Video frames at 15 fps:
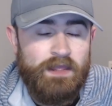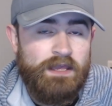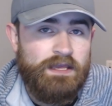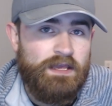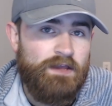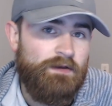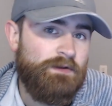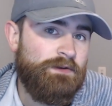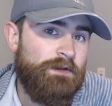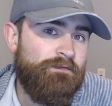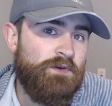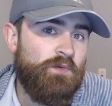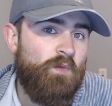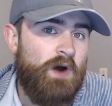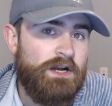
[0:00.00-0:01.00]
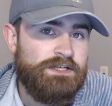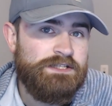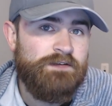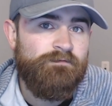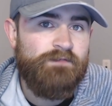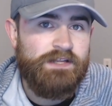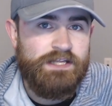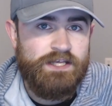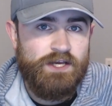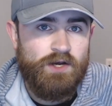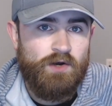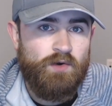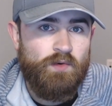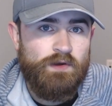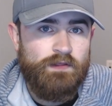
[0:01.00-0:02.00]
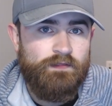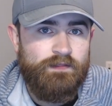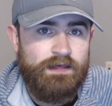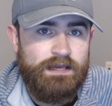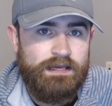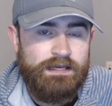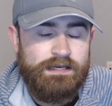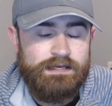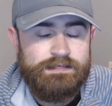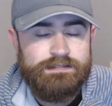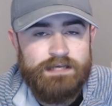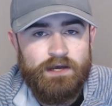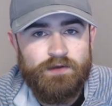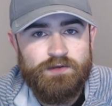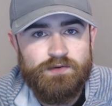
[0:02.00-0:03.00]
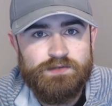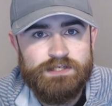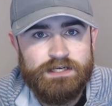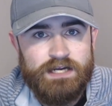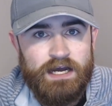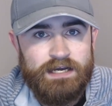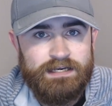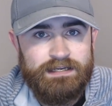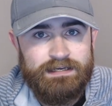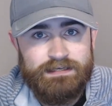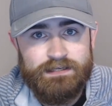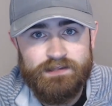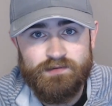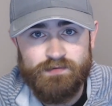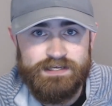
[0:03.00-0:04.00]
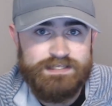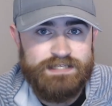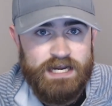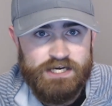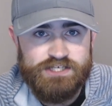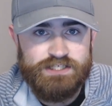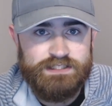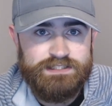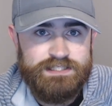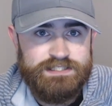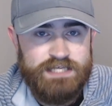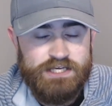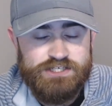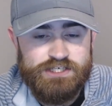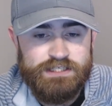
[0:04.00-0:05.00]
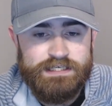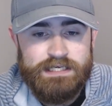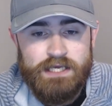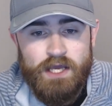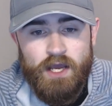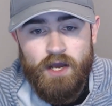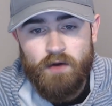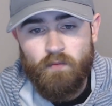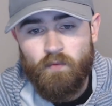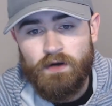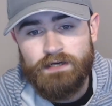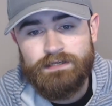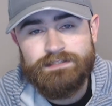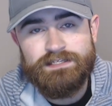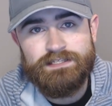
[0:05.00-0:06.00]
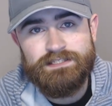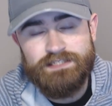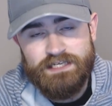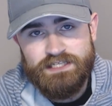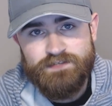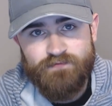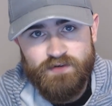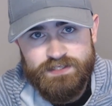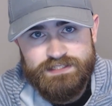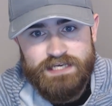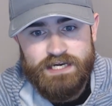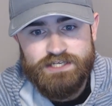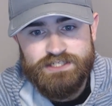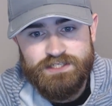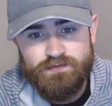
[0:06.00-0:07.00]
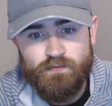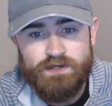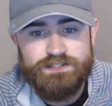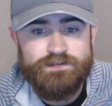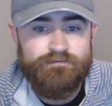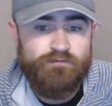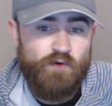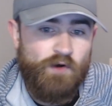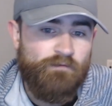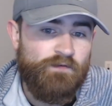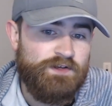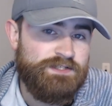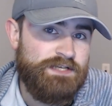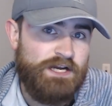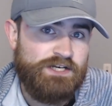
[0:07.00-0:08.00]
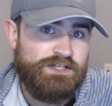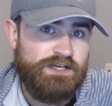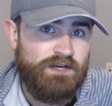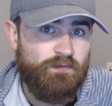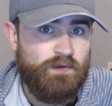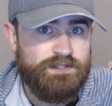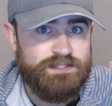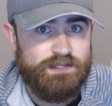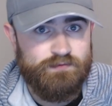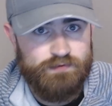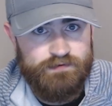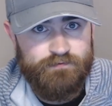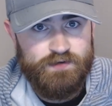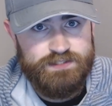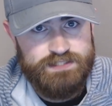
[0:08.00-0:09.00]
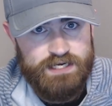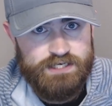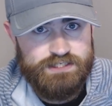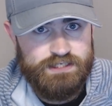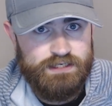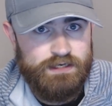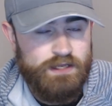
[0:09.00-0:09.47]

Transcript: If you watch the video, they tell you to cut it into 3 sections, essentially. One is a 6-foot section, one's a 4-foot section, and one's a 3-foot section.